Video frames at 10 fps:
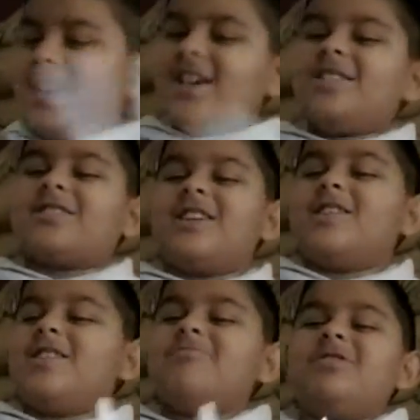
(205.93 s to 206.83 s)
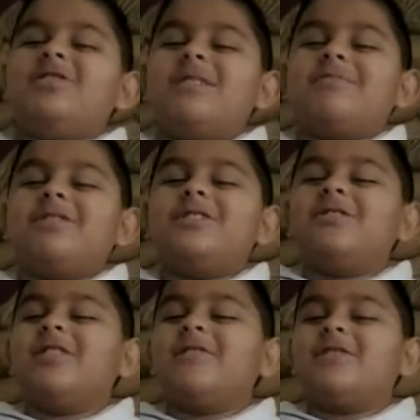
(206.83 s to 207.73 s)
Okay, let me
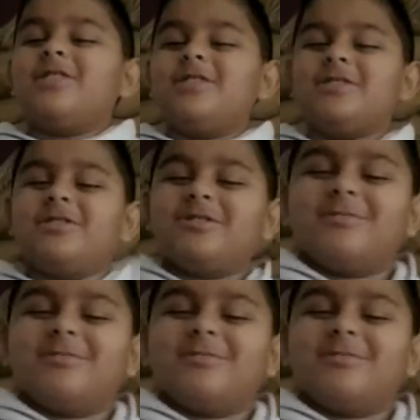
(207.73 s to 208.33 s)
demonstrate for you.